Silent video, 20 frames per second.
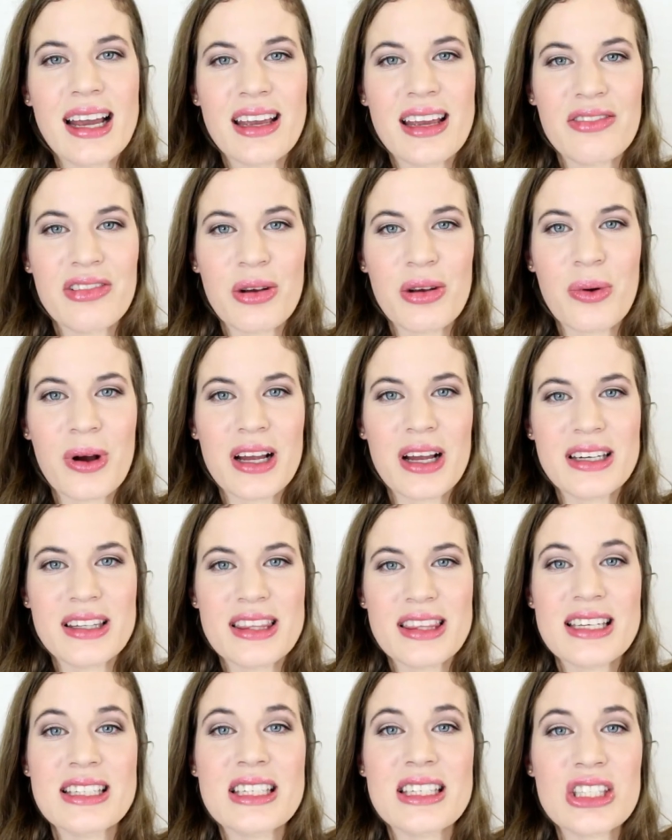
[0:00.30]
everyone,
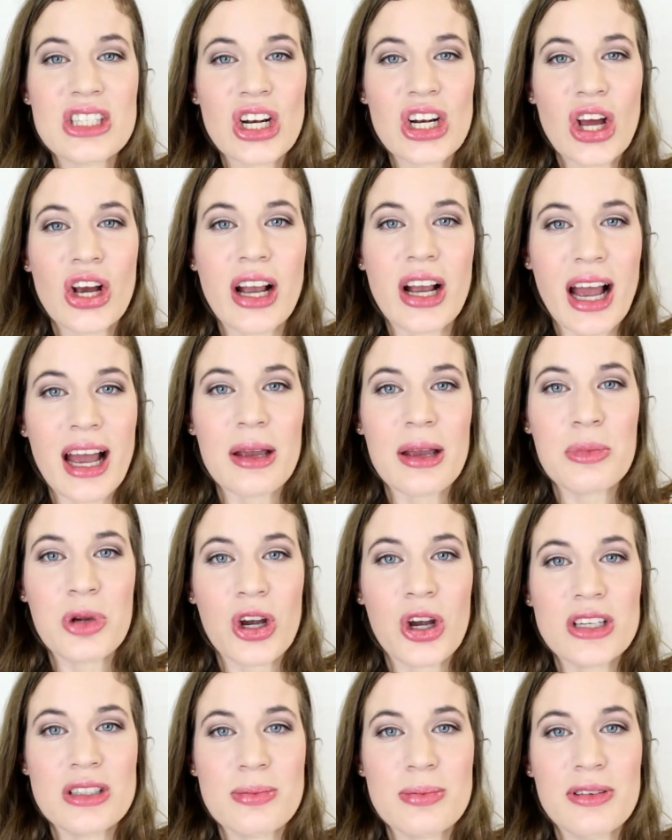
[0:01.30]
this is the look I'm
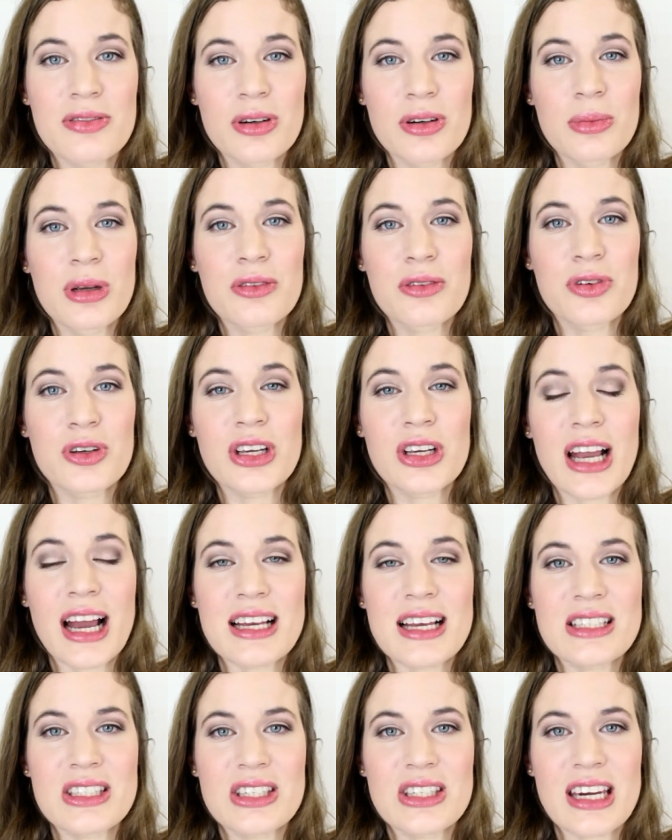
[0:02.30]
going to be filming for you
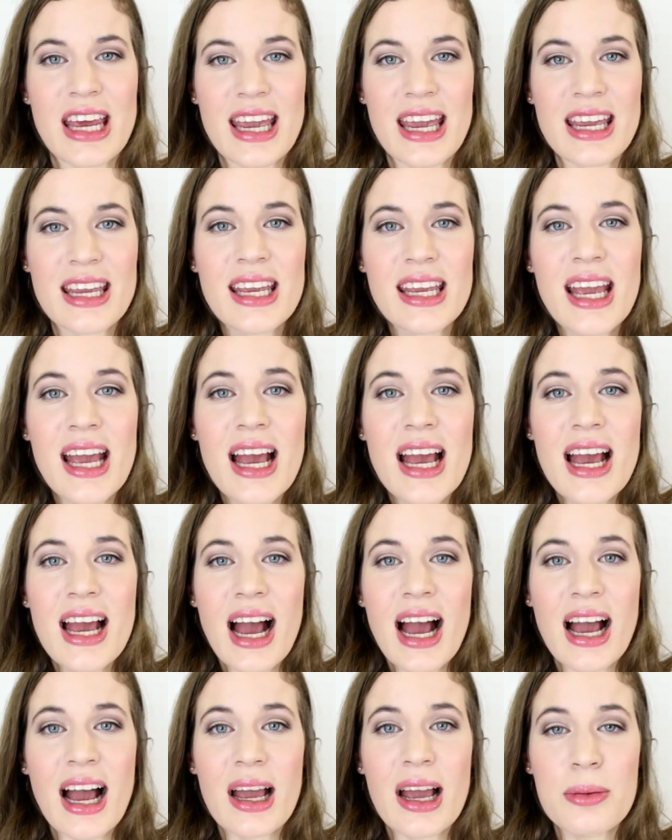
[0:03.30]
guys today.
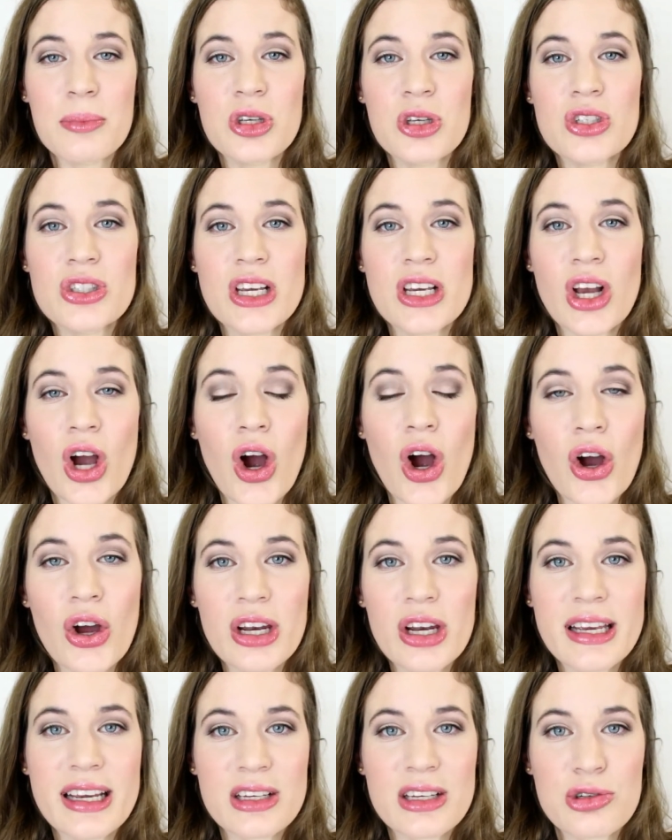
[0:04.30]
I'm using
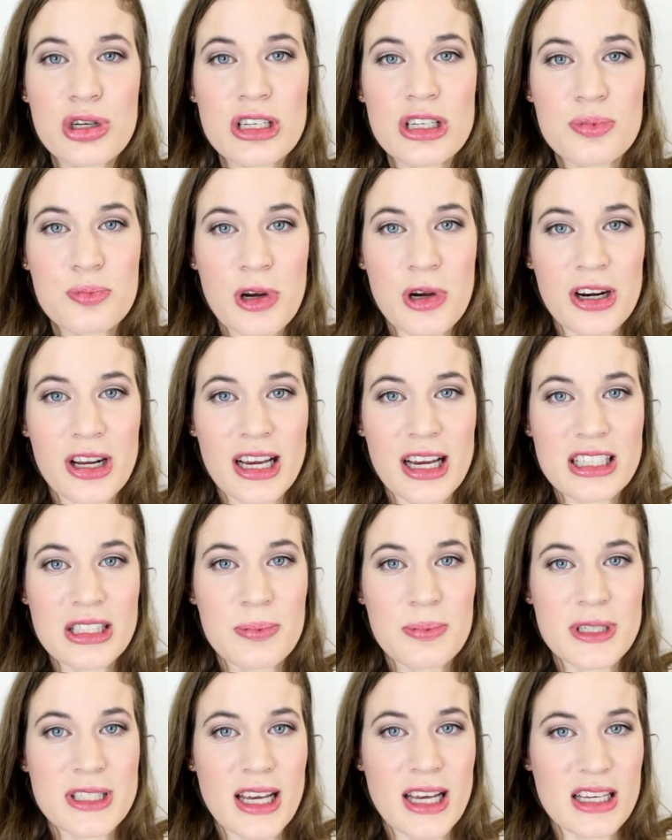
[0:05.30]
only Catrice products
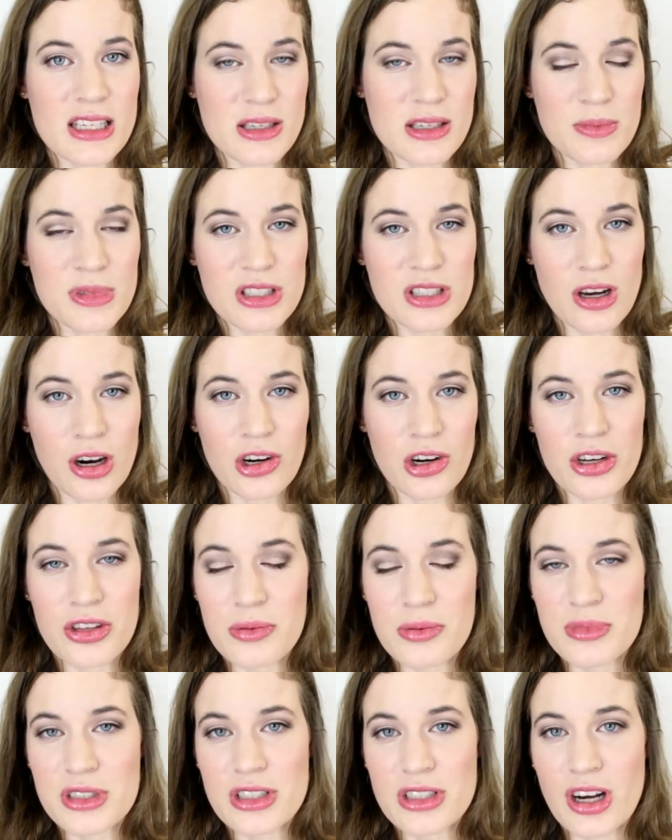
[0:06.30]
besides the mascara. The
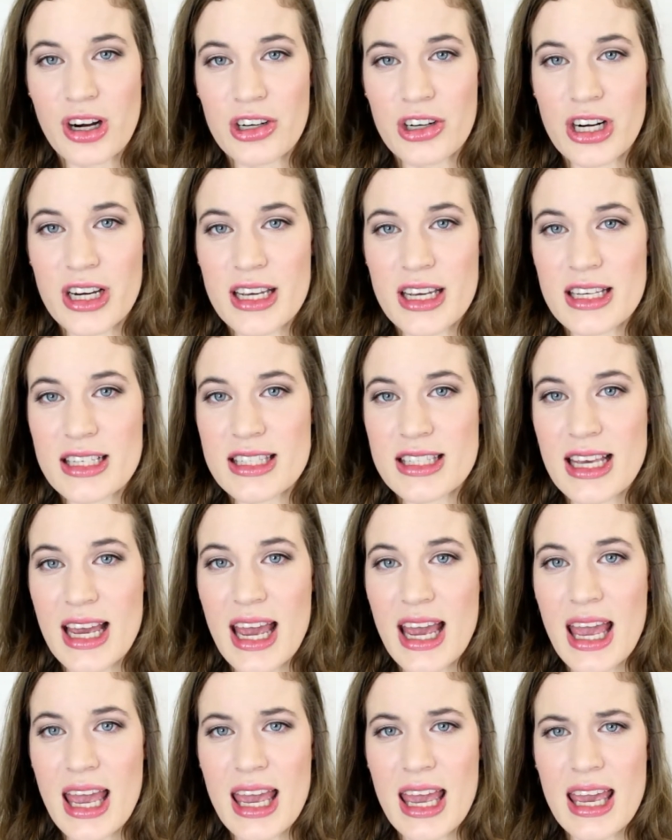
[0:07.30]
mascara is
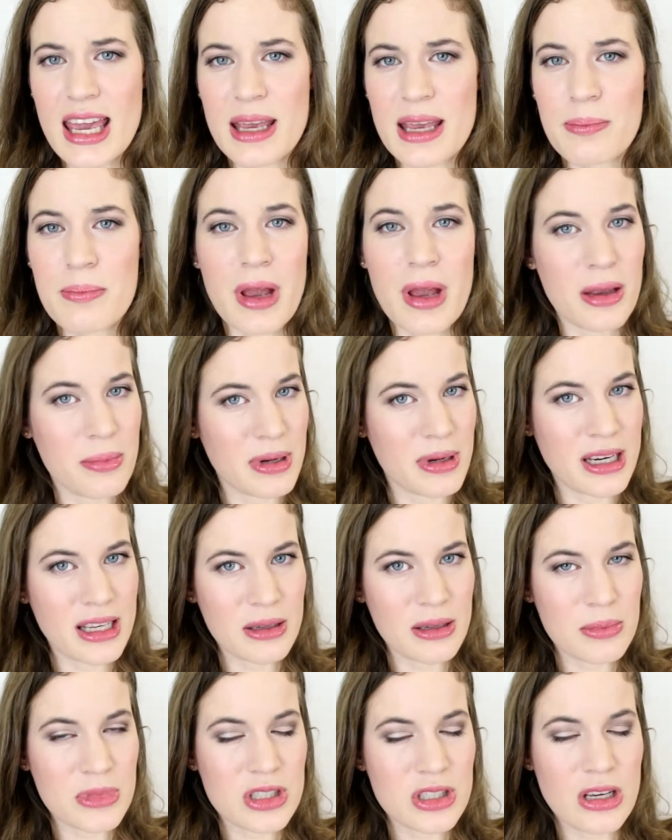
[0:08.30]
a
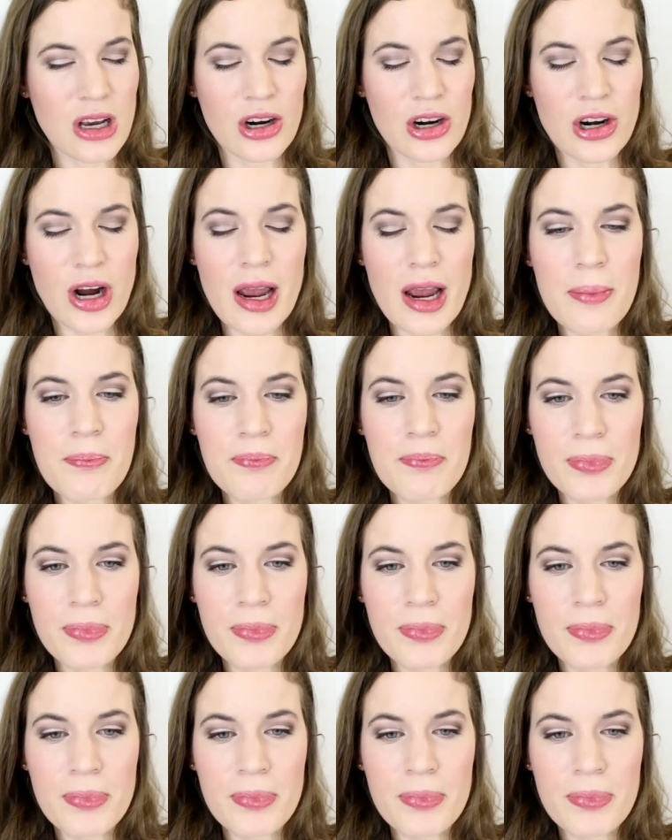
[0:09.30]
Maybeline mascara.